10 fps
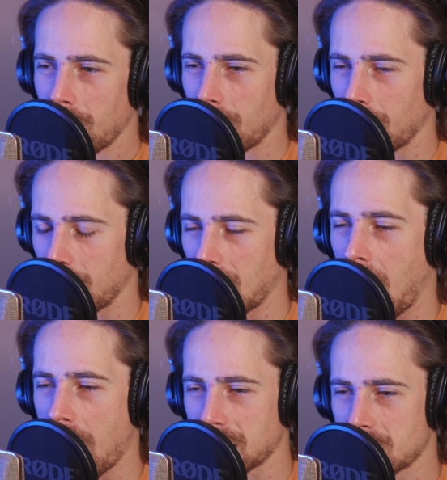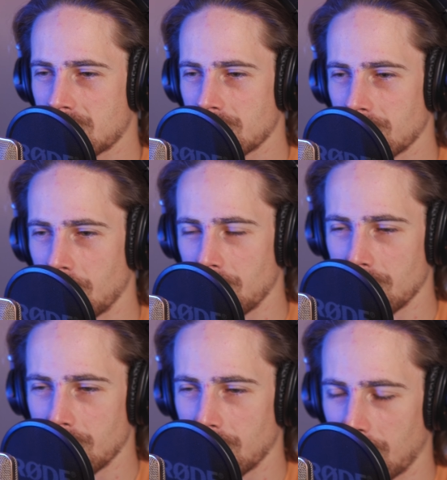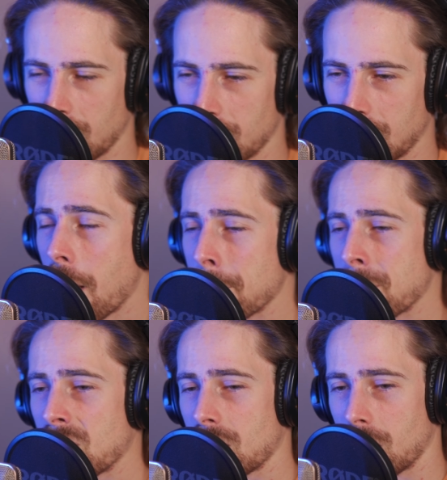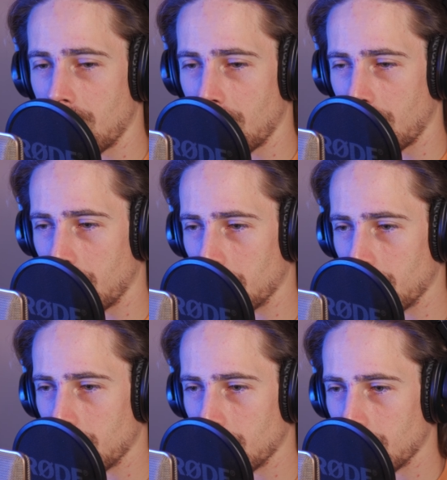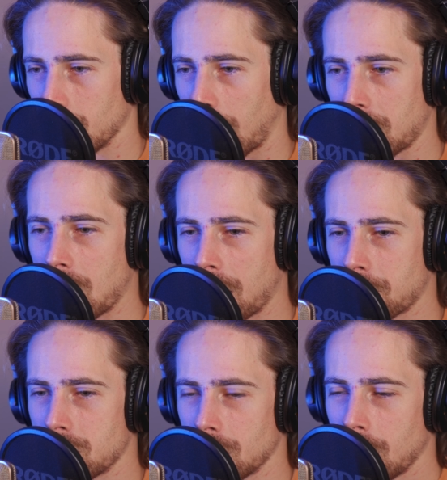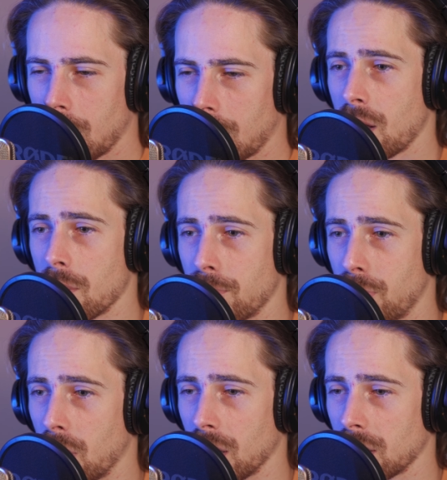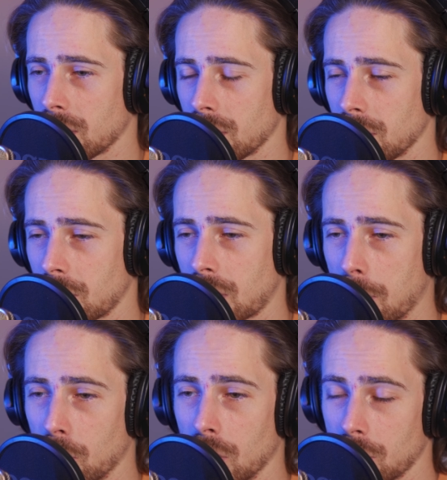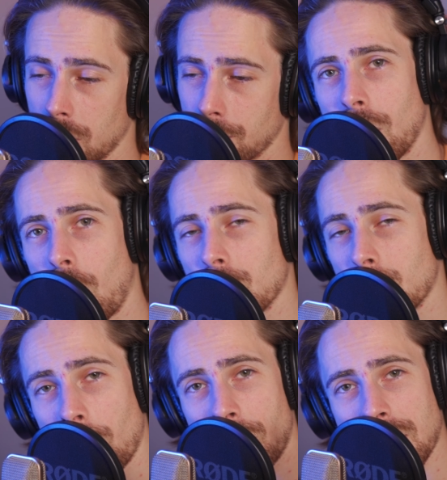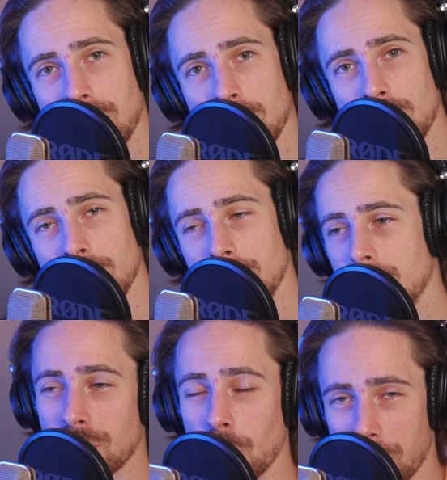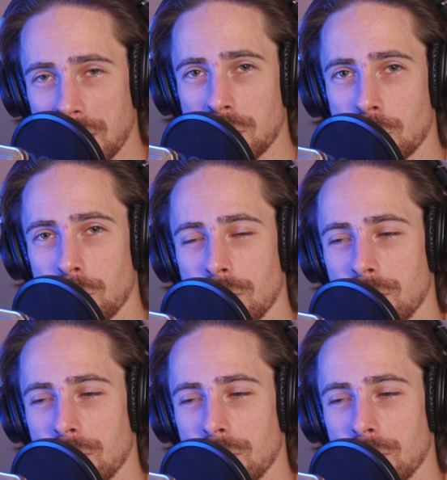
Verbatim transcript: uh, likes uh, uh um, like you have, but a couple. Also, don't forget to don't forget to.